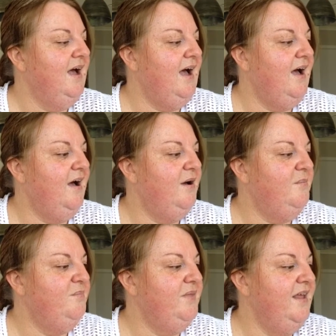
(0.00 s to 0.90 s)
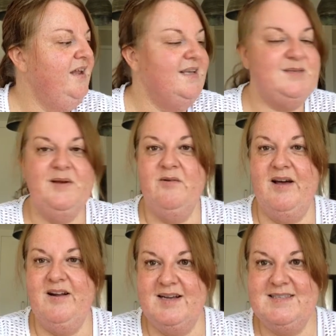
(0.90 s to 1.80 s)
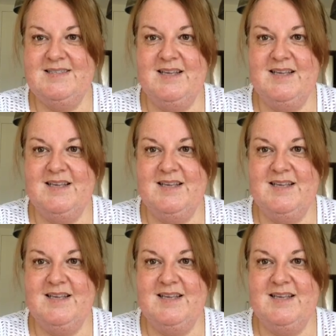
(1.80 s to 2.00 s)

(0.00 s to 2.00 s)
And yeah, it's been quite nice.